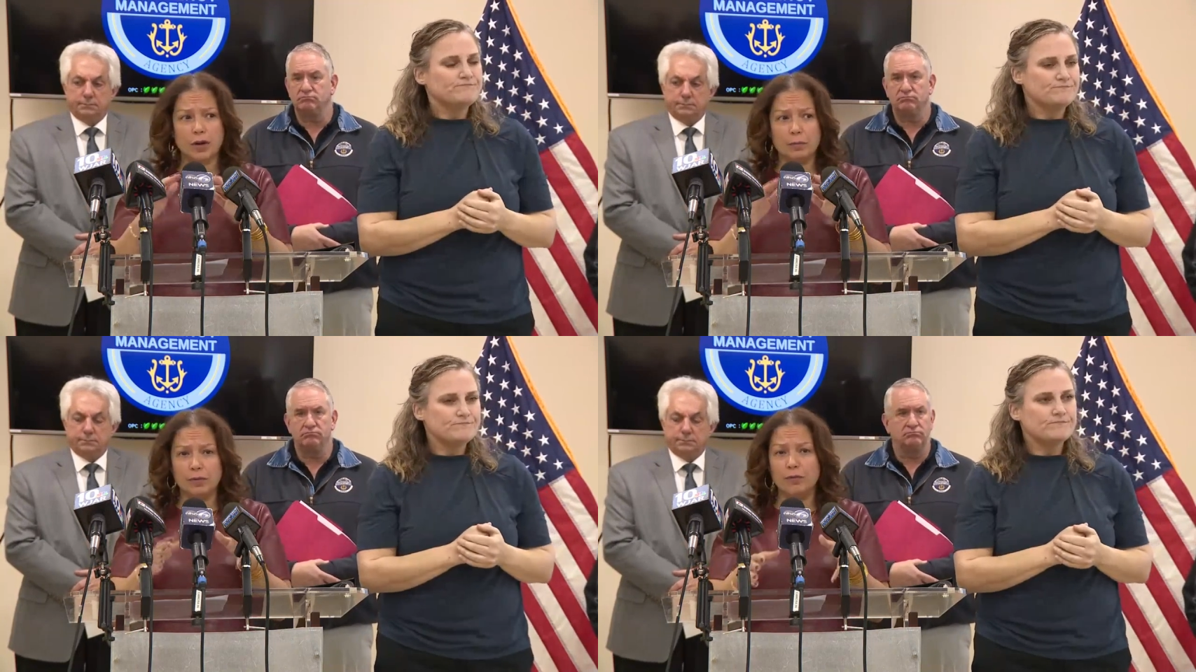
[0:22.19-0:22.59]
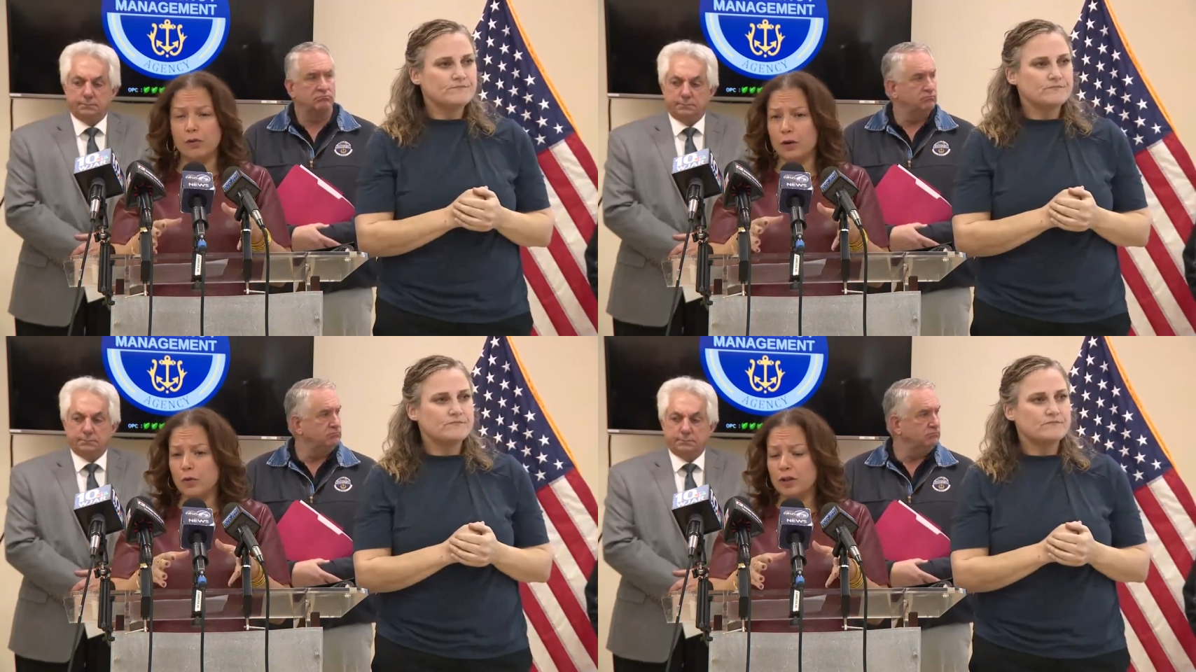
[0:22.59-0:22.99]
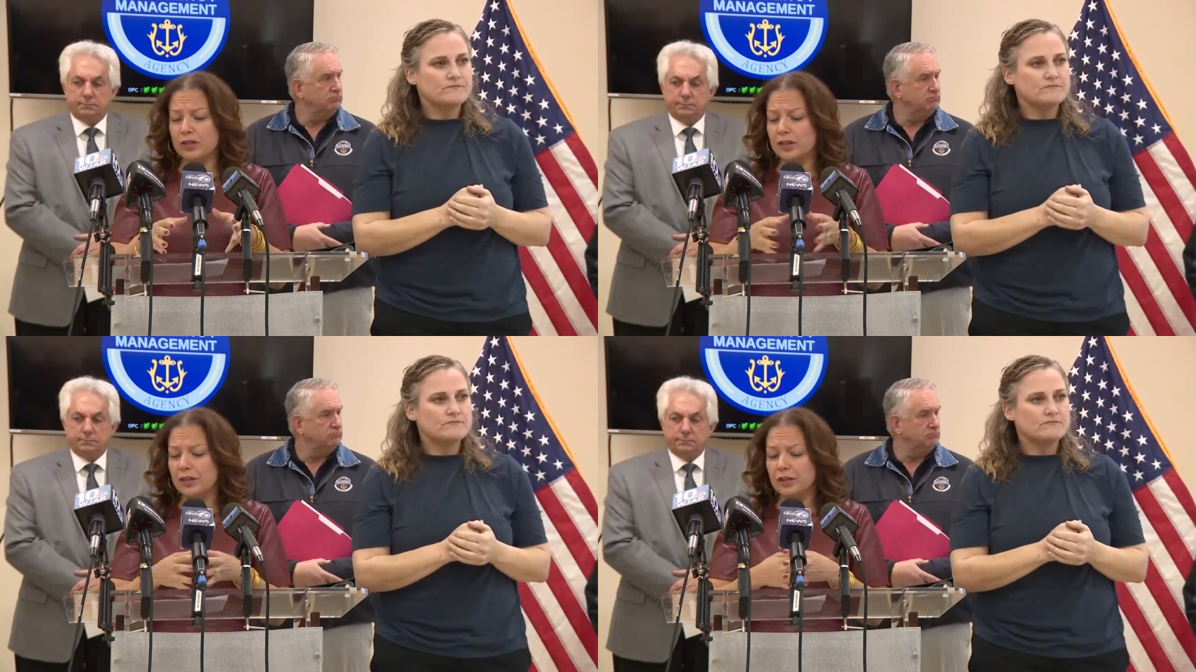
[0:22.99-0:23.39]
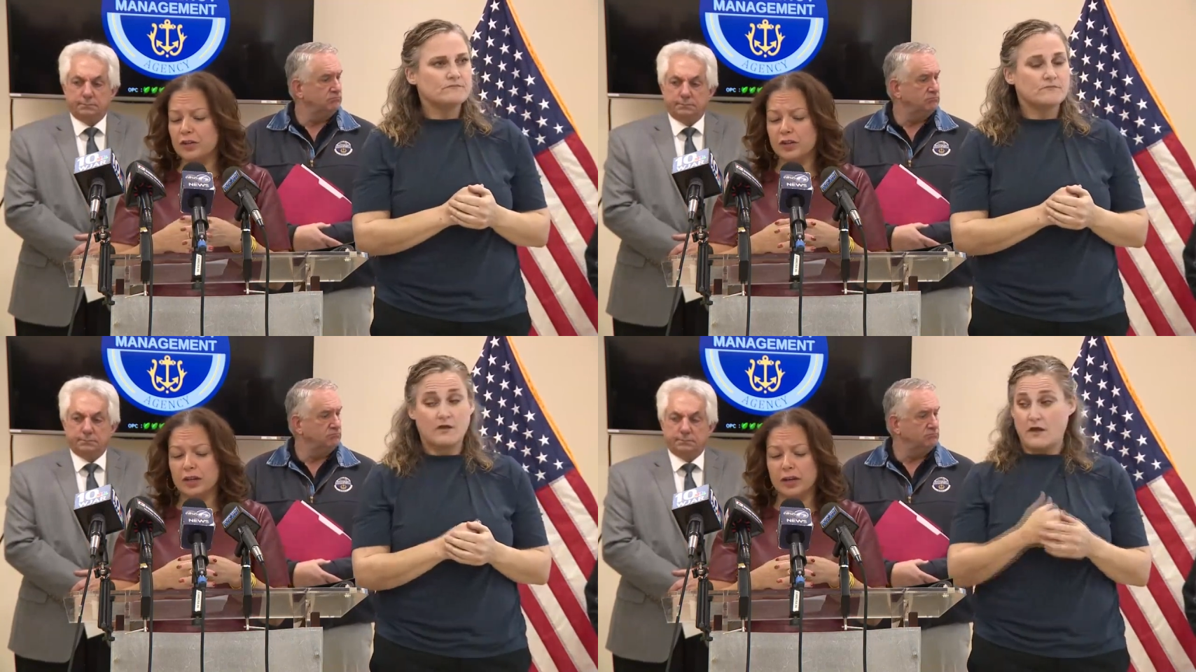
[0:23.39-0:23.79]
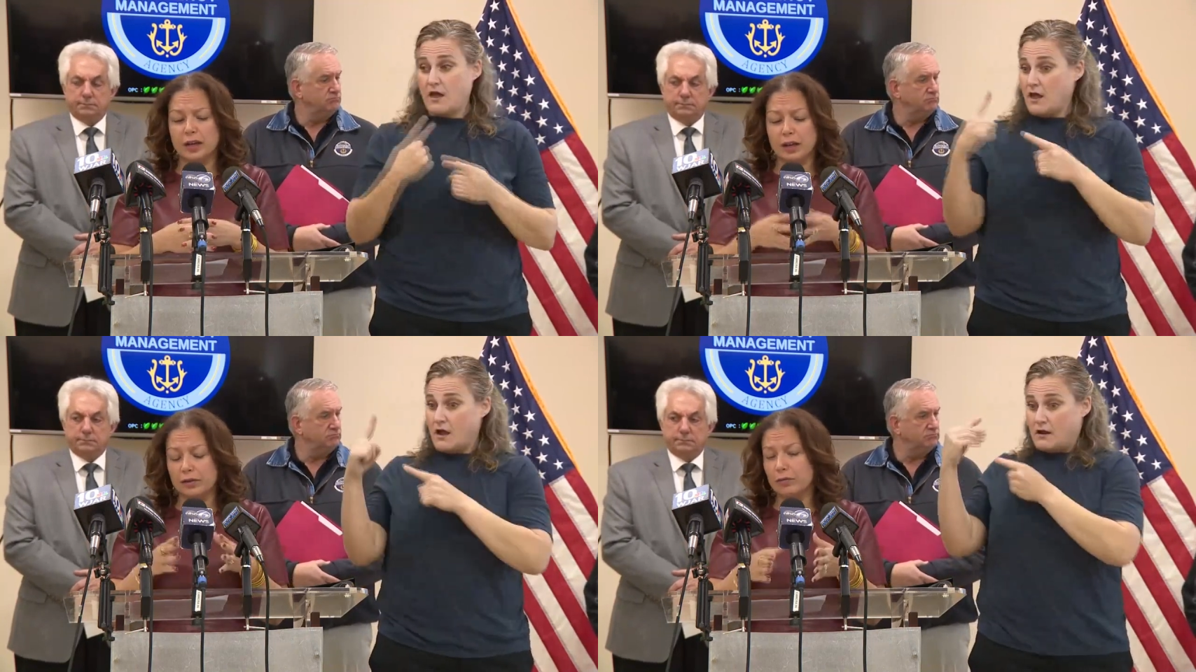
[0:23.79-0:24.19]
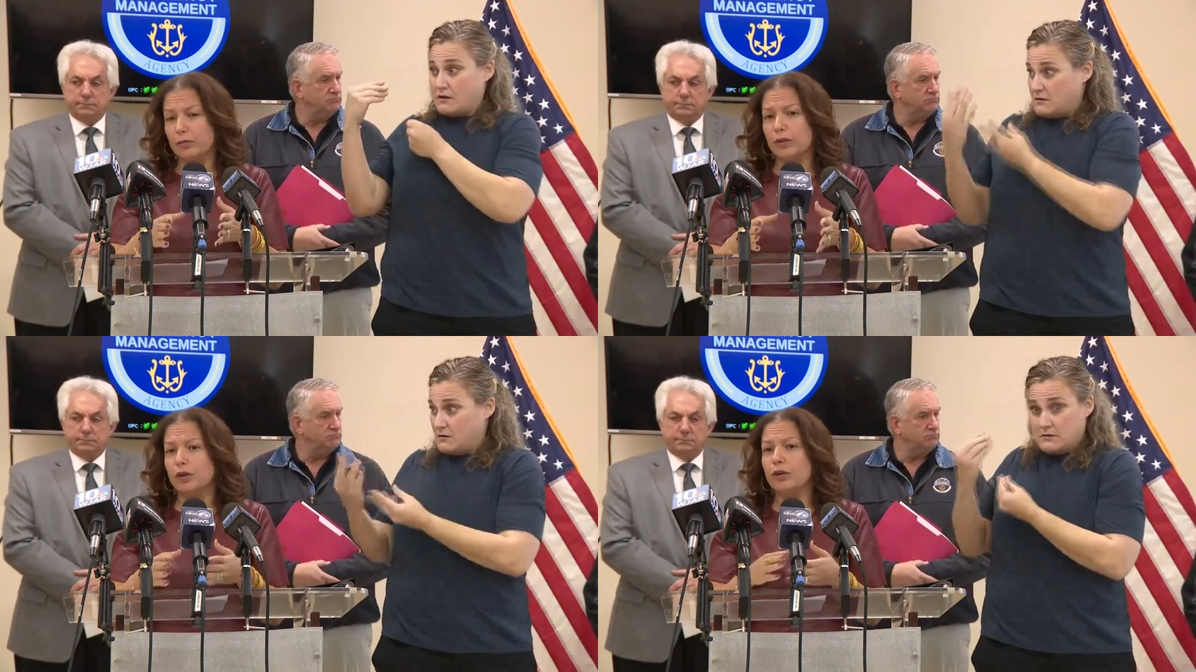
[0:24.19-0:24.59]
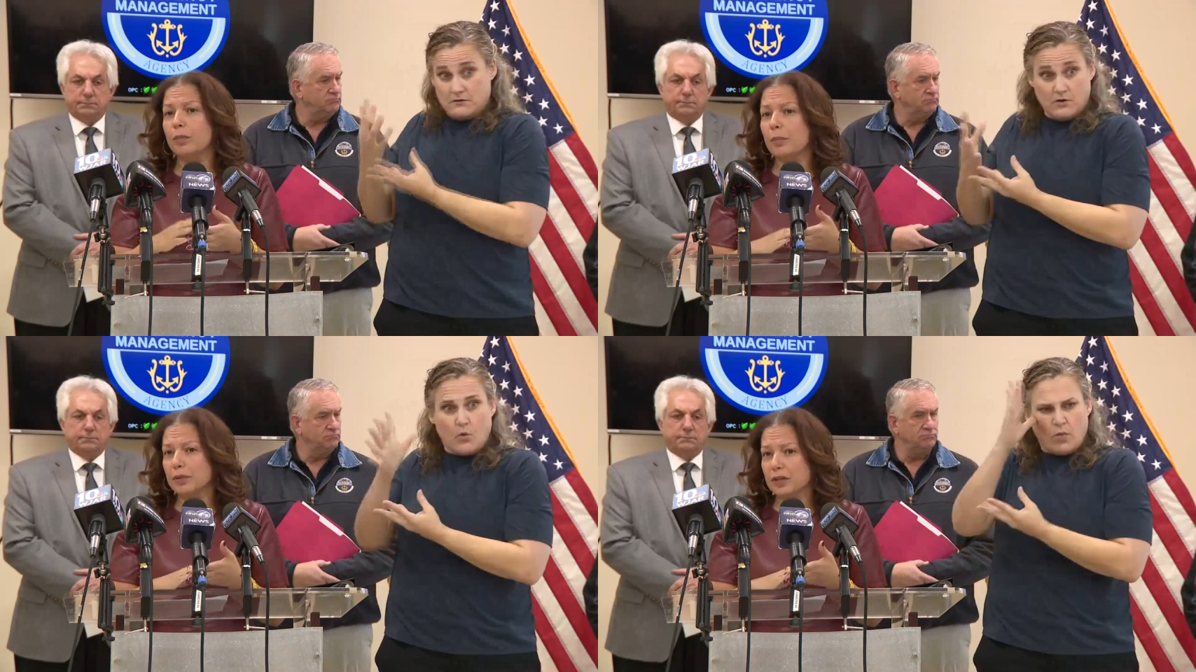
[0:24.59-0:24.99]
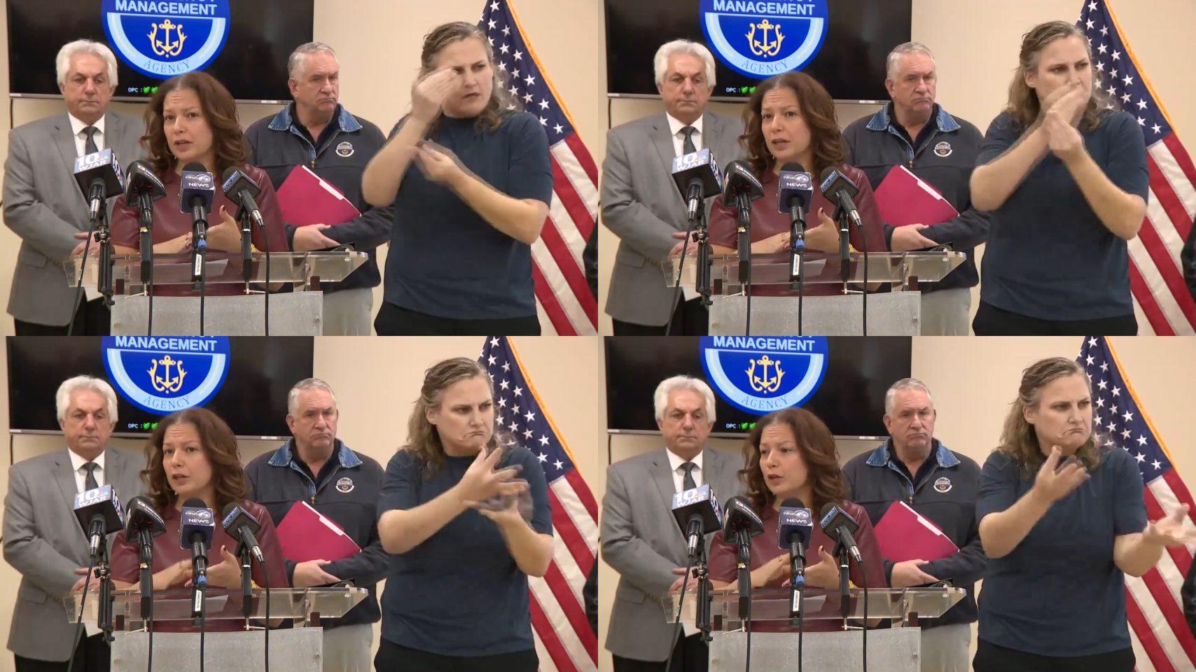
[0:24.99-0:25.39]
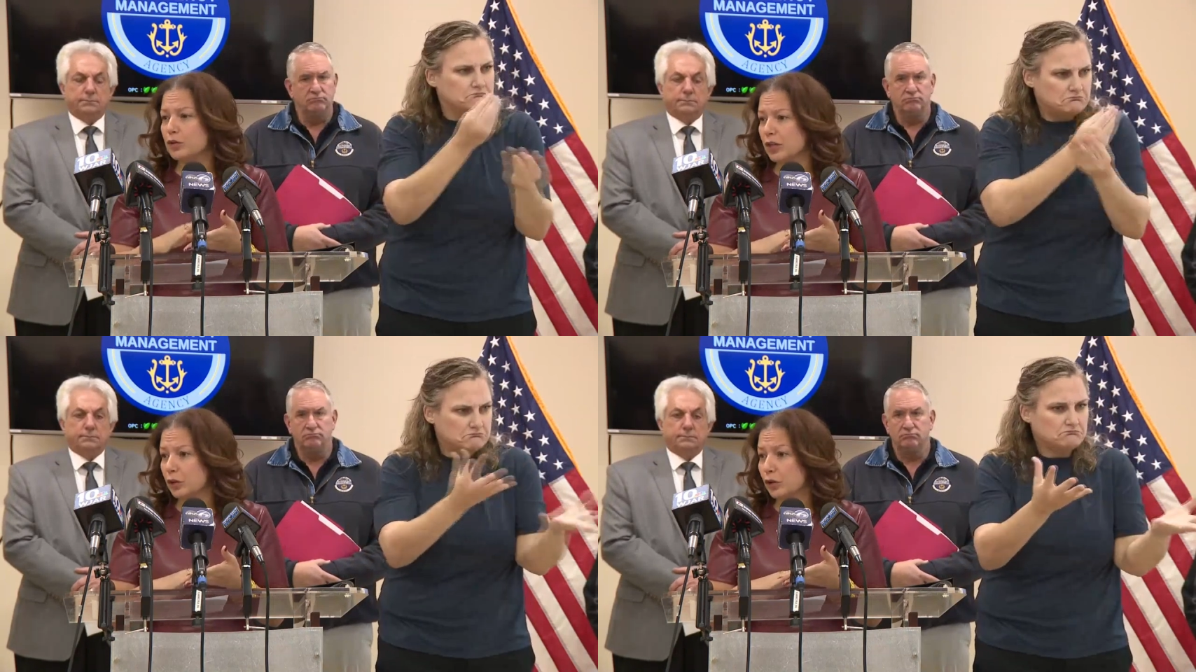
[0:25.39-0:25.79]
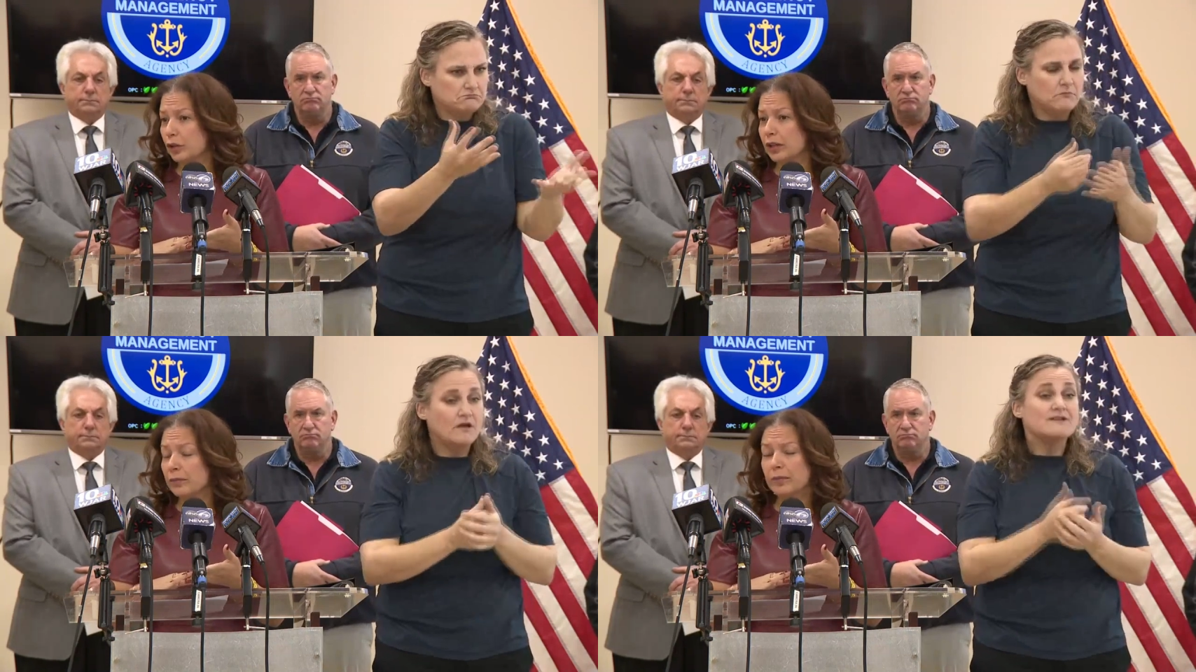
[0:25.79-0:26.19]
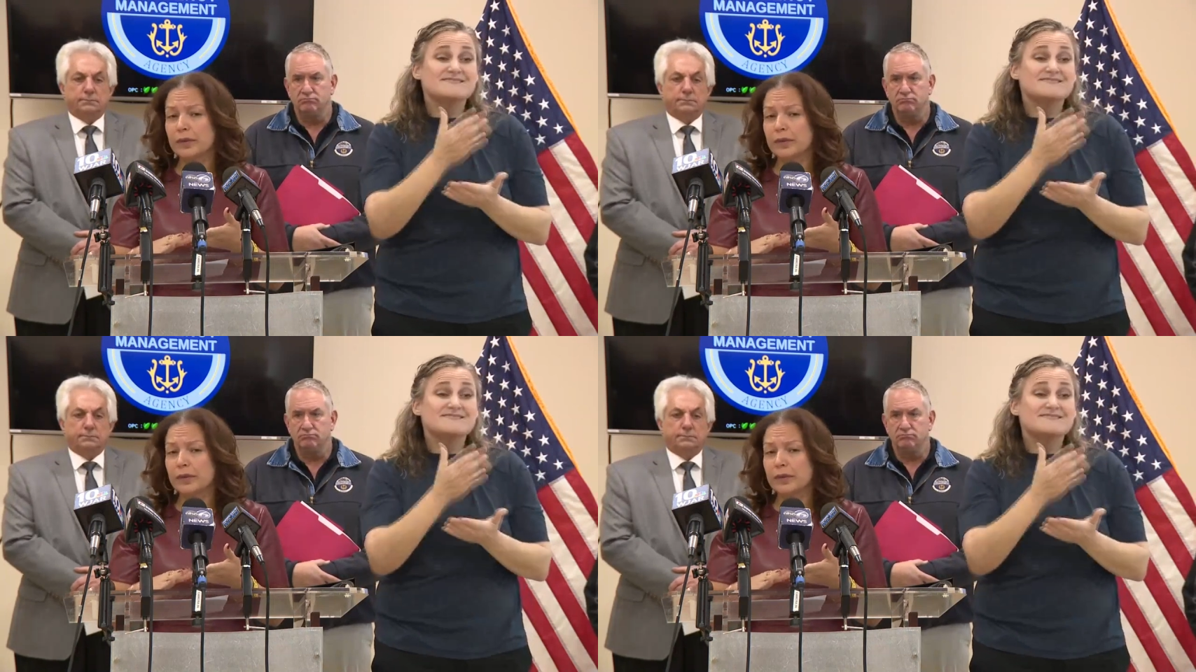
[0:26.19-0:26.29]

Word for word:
Speaker 1: Right before I walked in here today, uh, we heard about Pawtucket closing early.